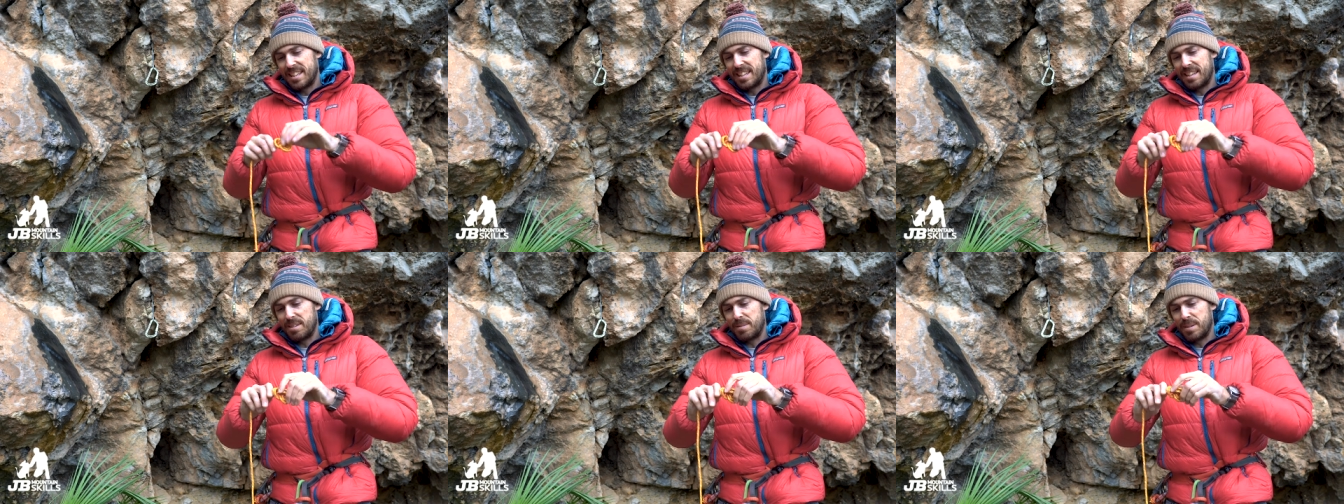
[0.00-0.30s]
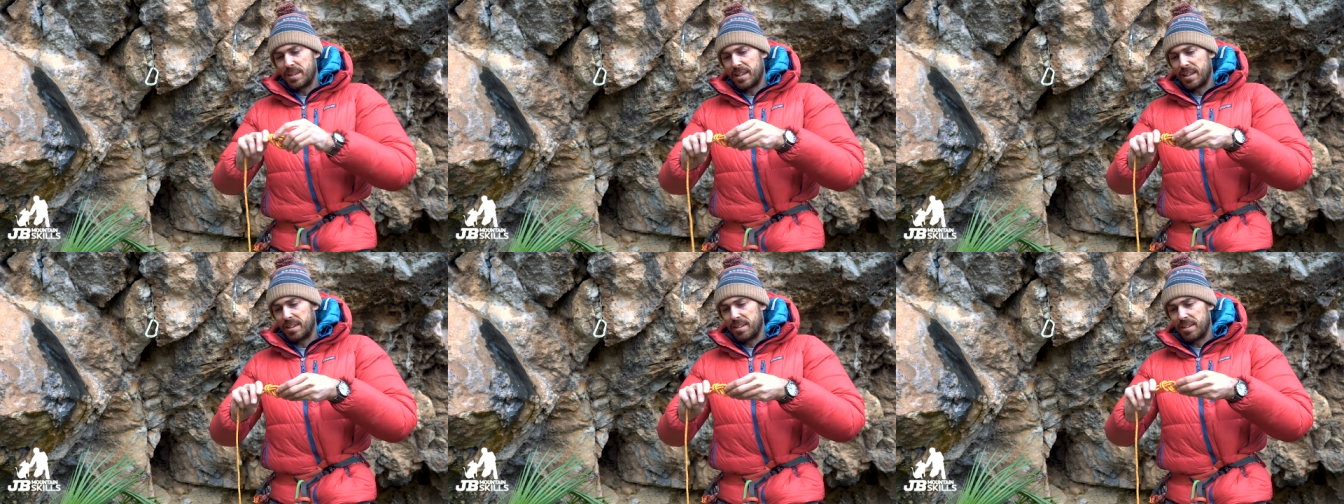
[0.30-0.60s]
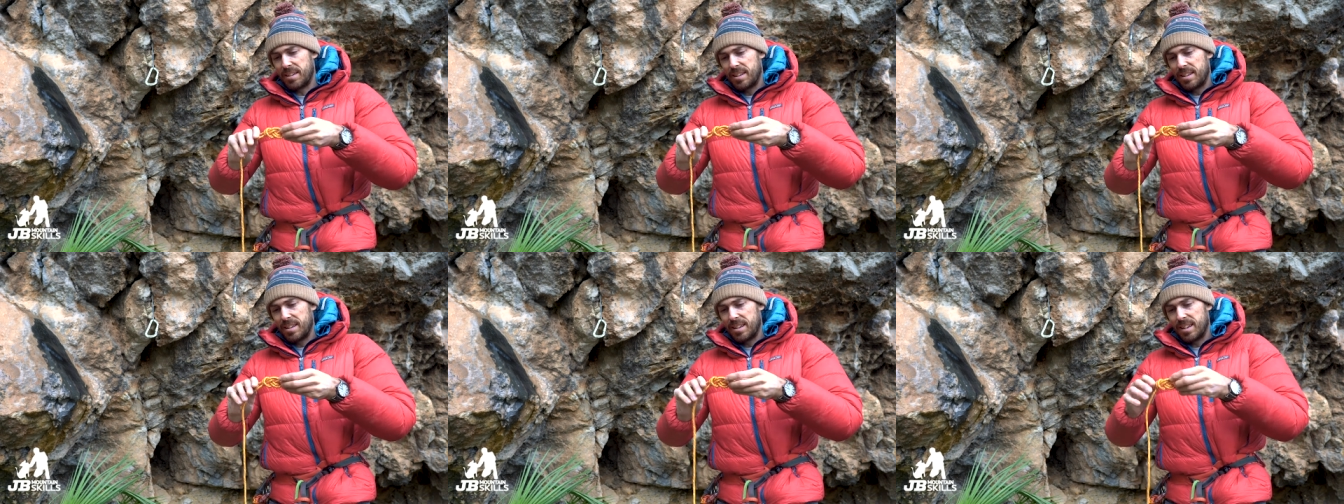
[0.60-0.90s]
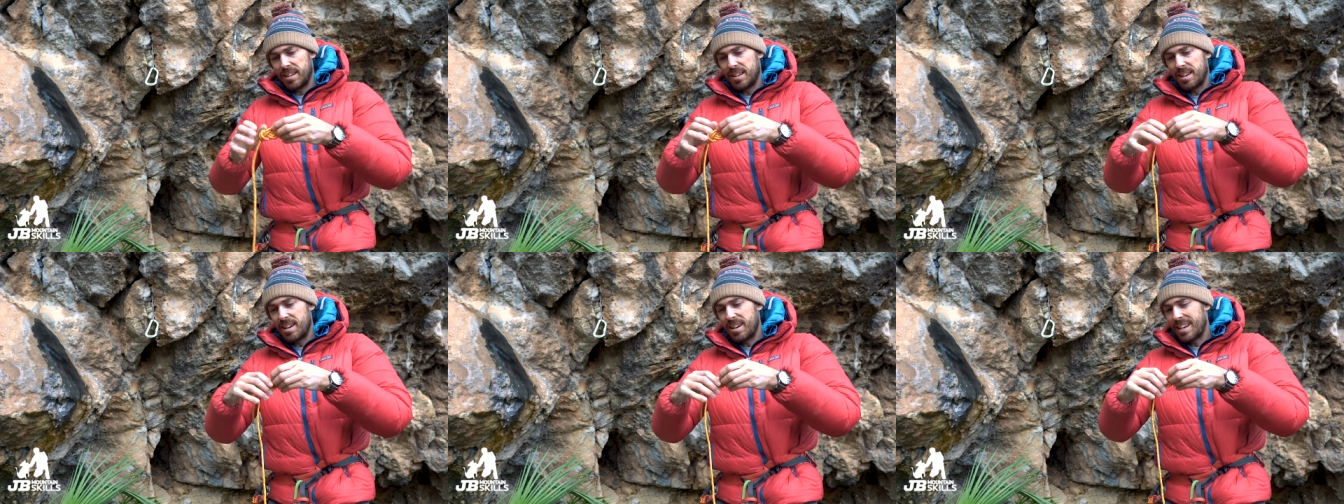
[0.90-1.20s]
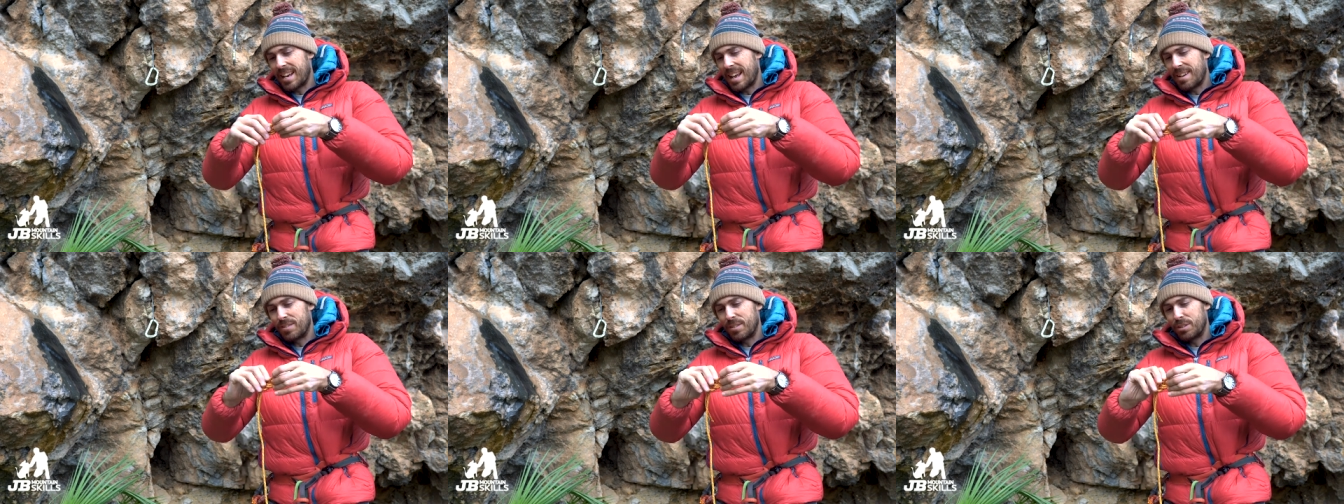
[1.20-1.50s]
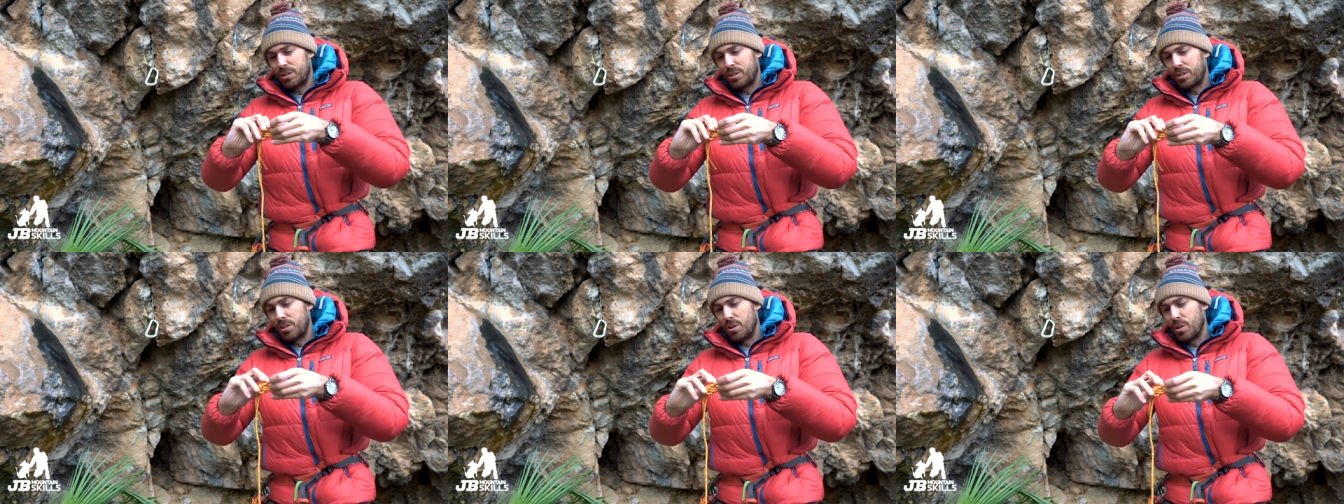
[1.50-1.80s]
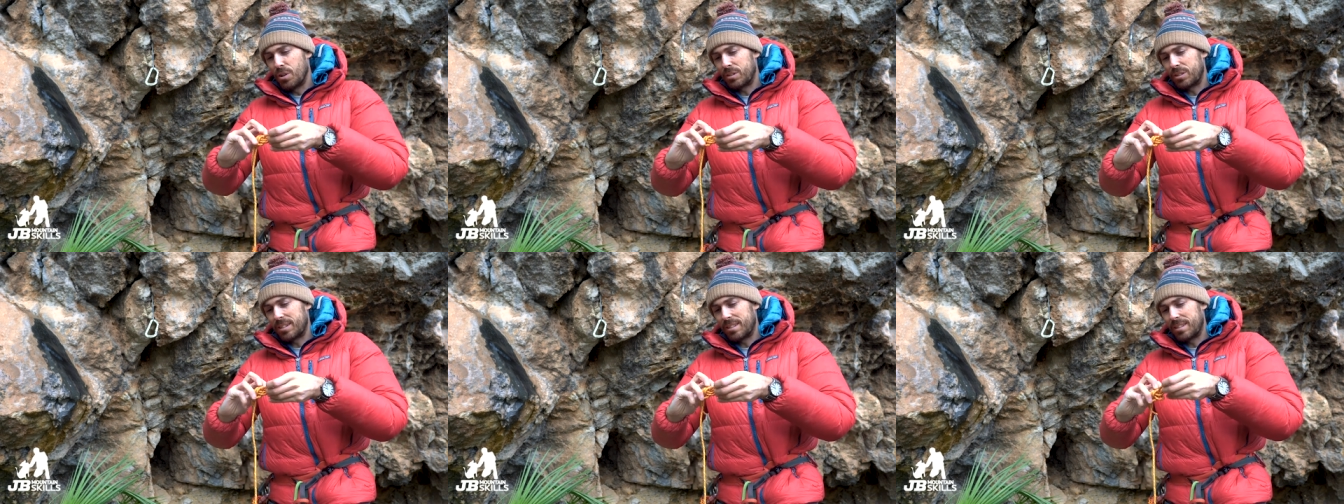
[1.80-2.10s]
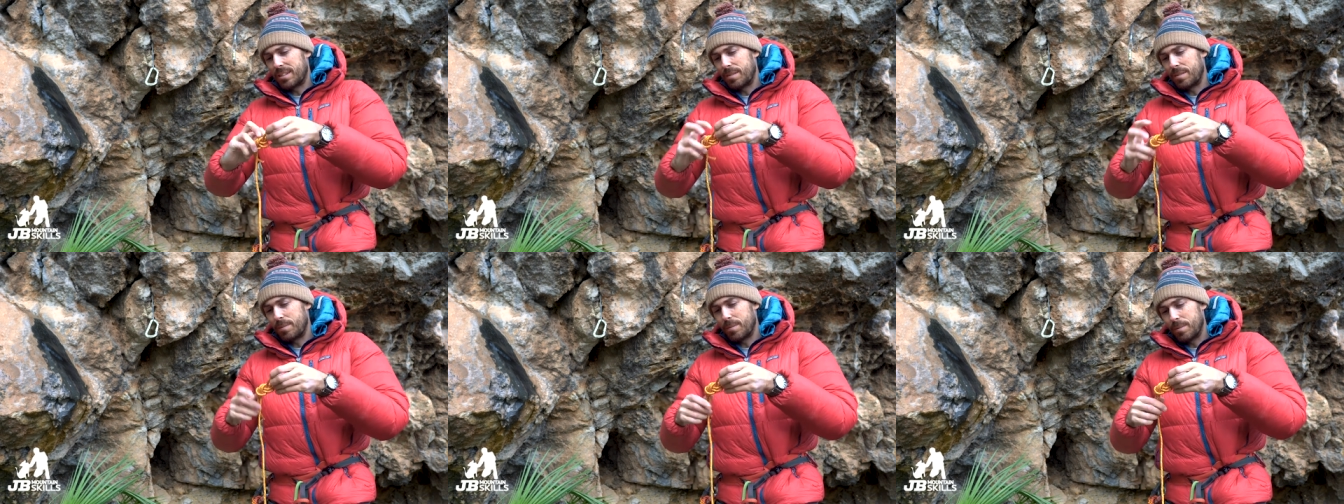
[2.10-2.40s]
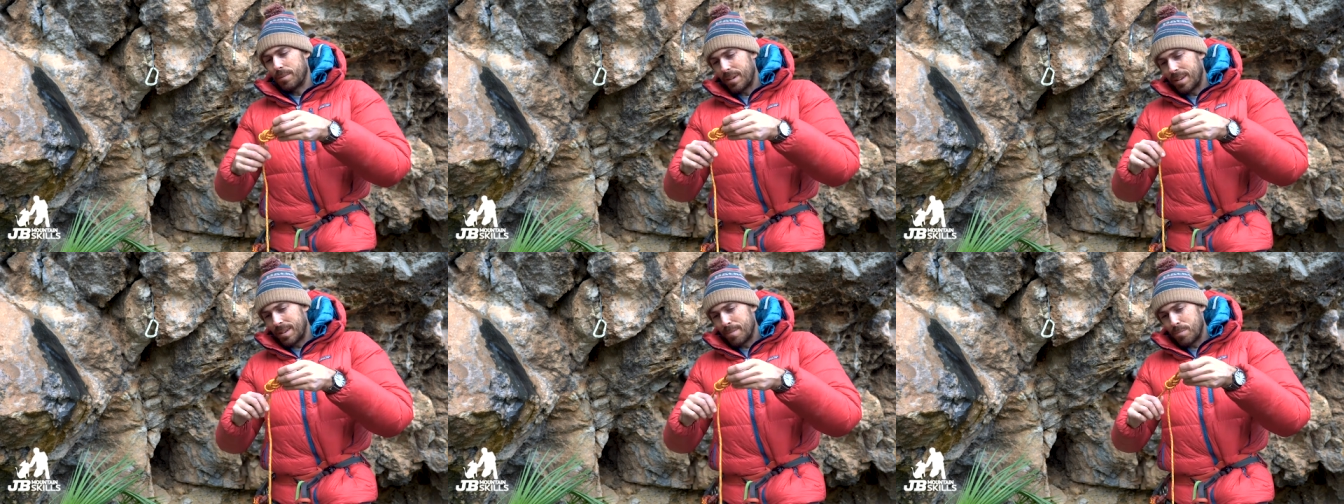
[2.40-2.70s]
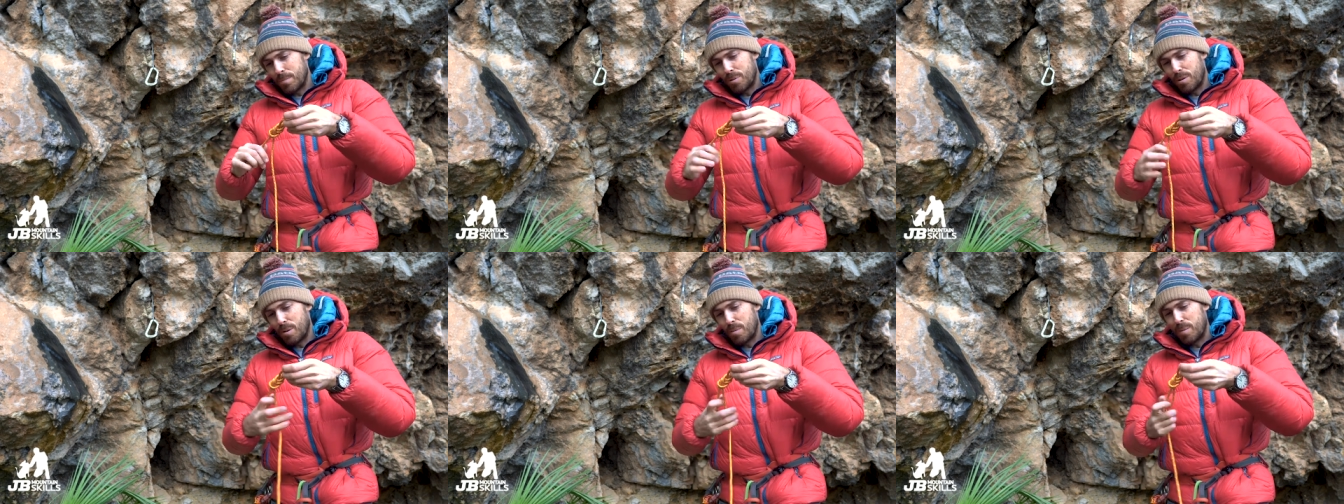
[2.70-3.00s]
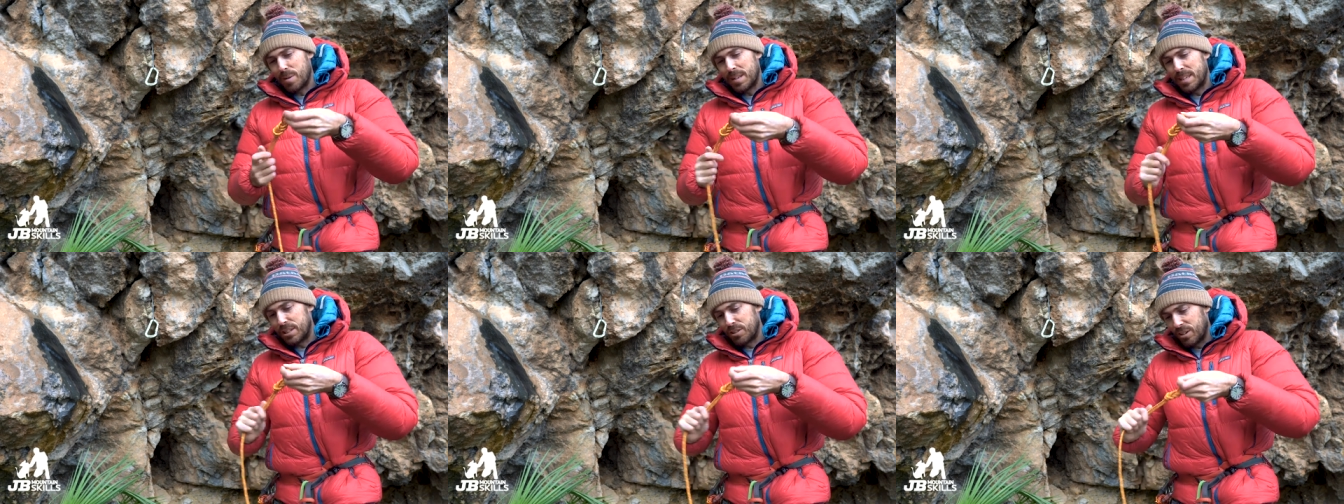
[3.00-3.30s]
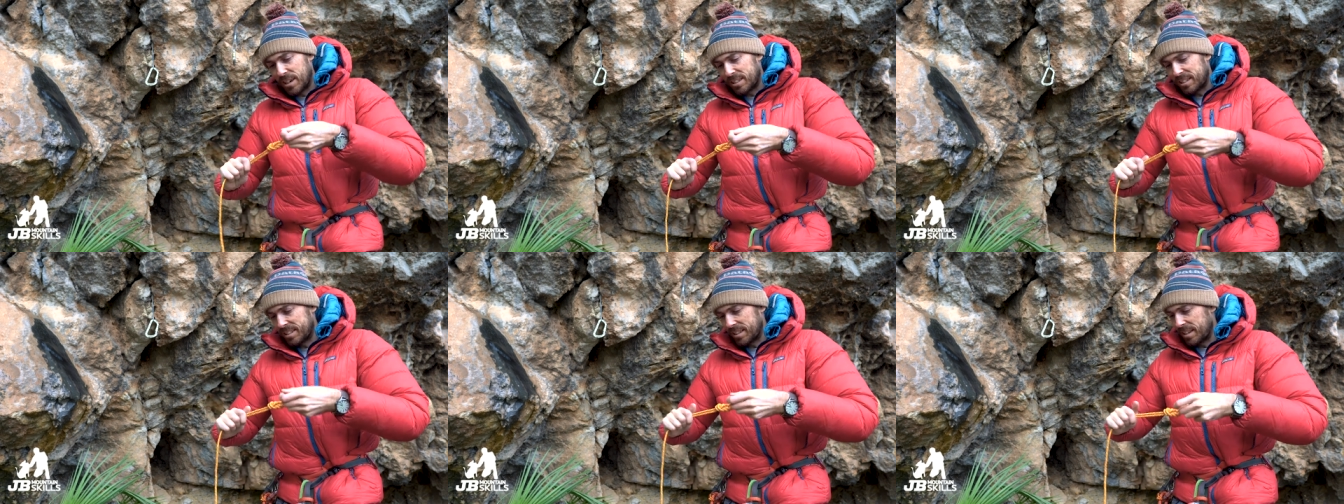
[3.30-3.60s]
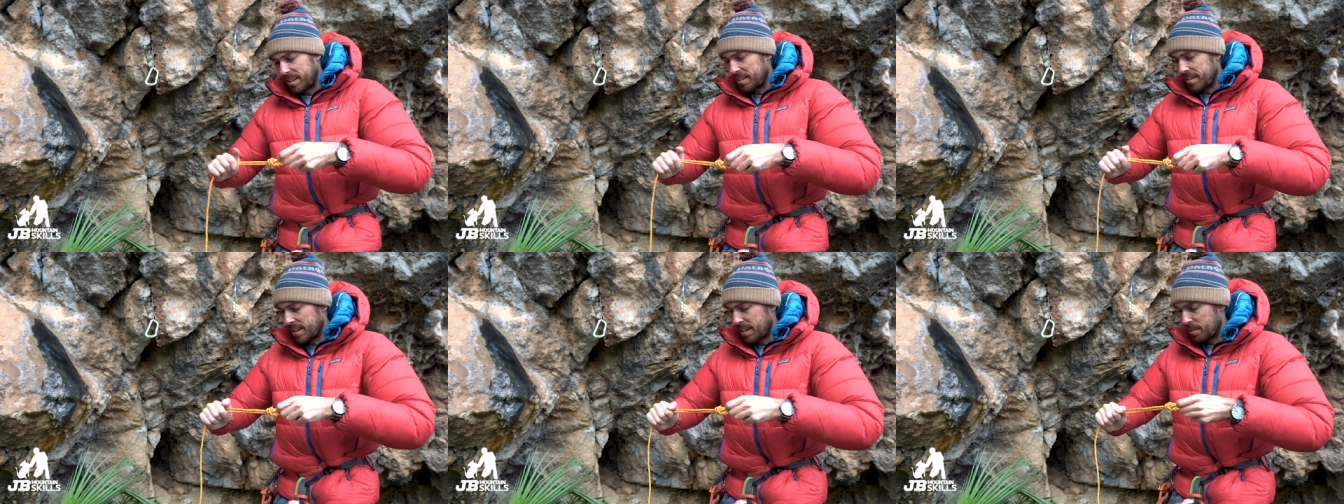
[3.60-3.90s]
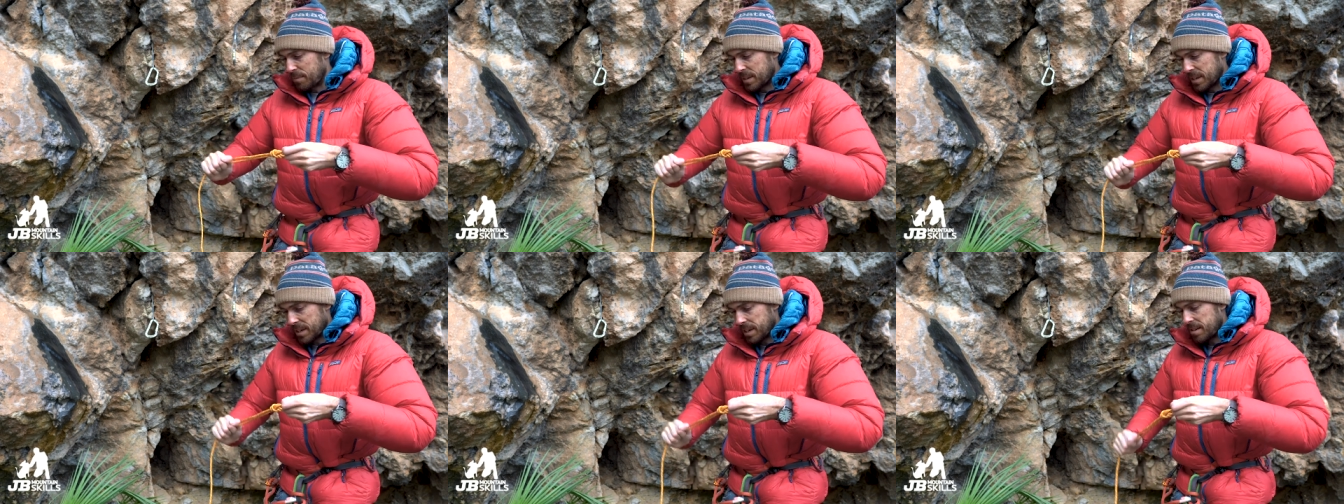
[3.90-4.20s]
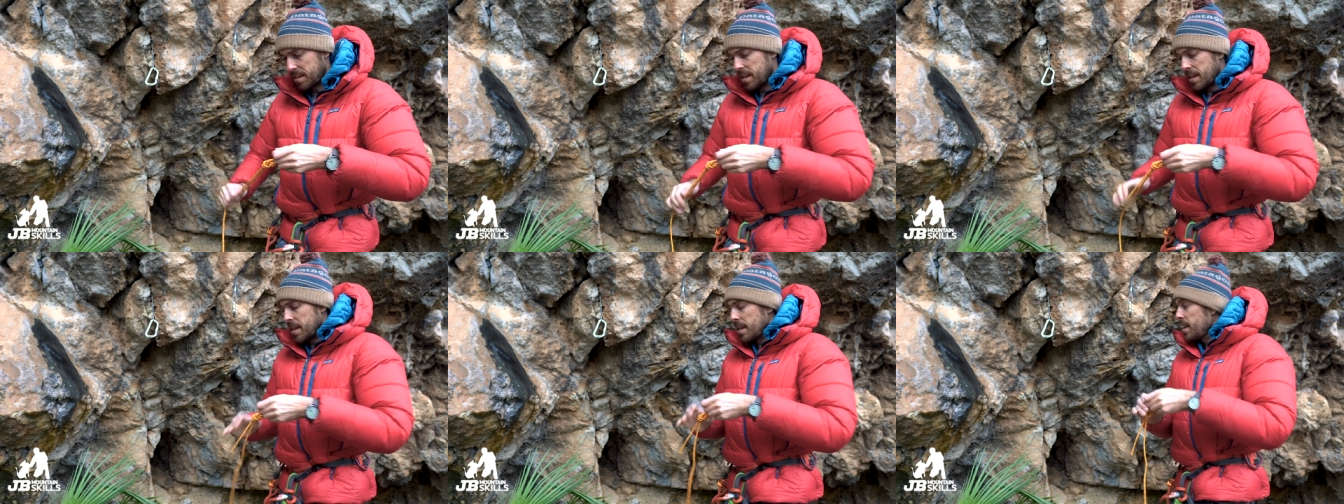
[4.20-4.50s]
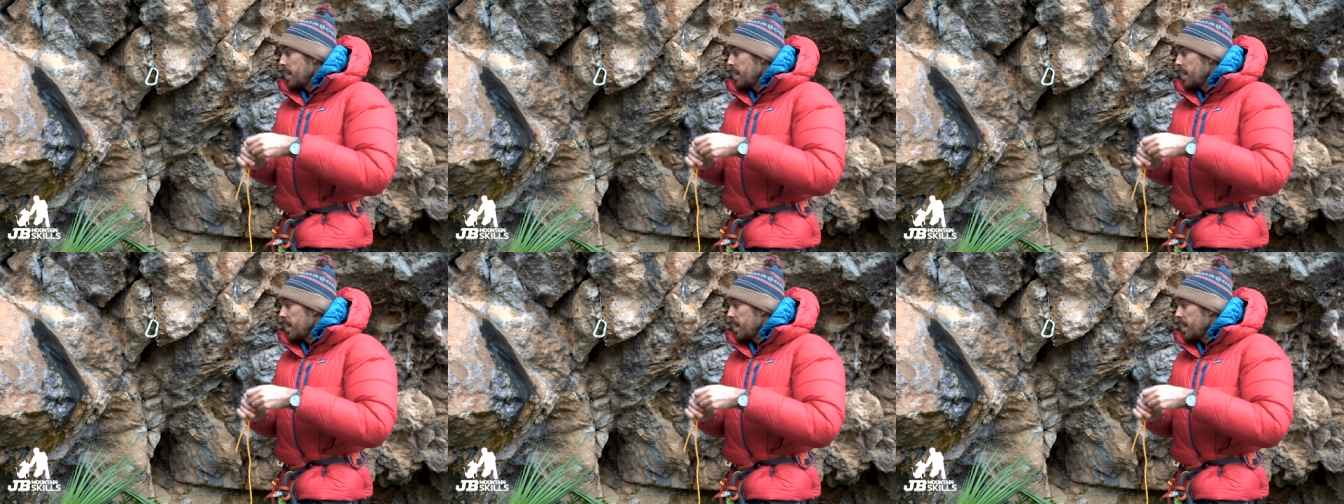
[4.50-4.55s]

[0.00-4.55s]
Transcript: There we go. I can't have a knot improperly dressed though. There we go.